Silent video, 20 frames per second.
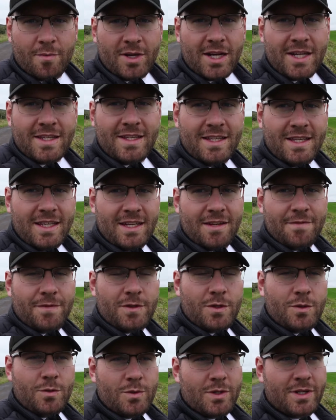but I did get a
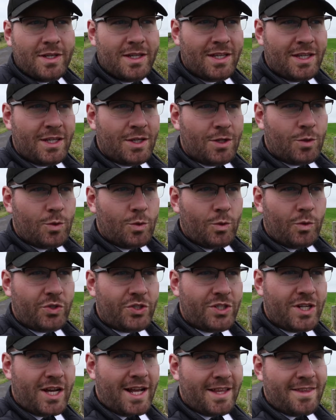few cool
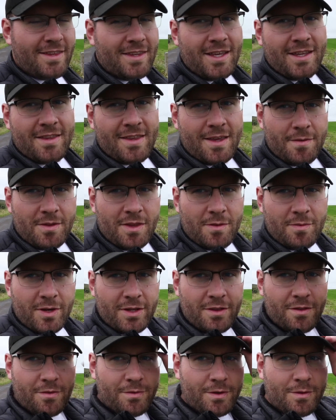shots at some of these
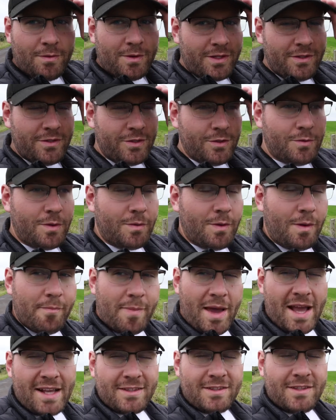places we went to. We
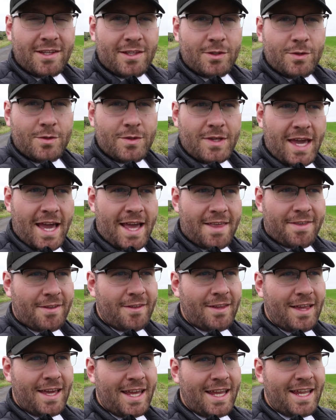went back to Dunluce
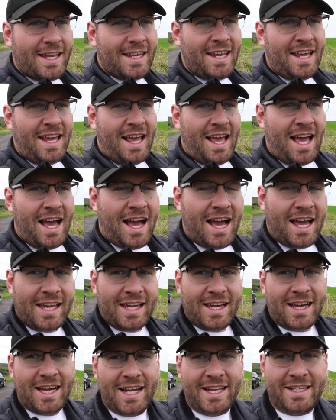Castle and I
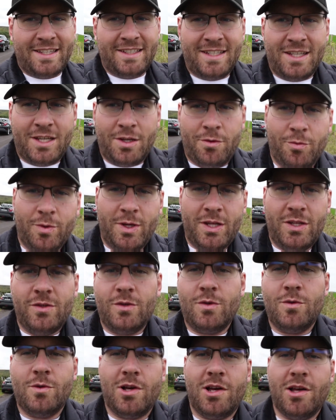got a
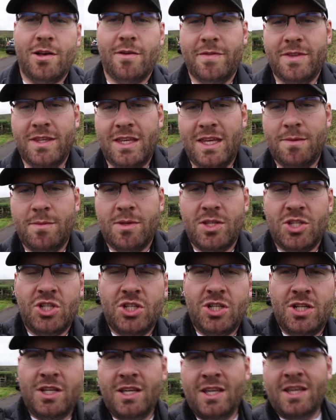redo of the
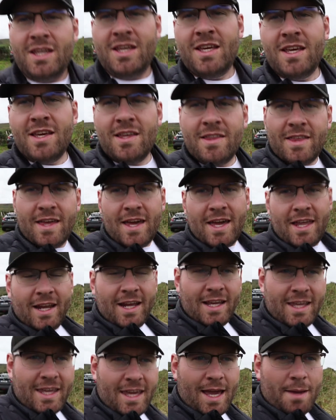image that
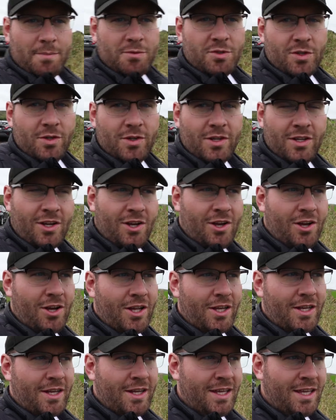I captured
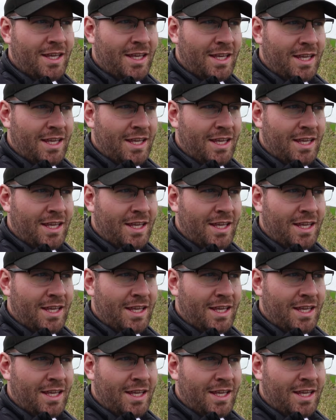on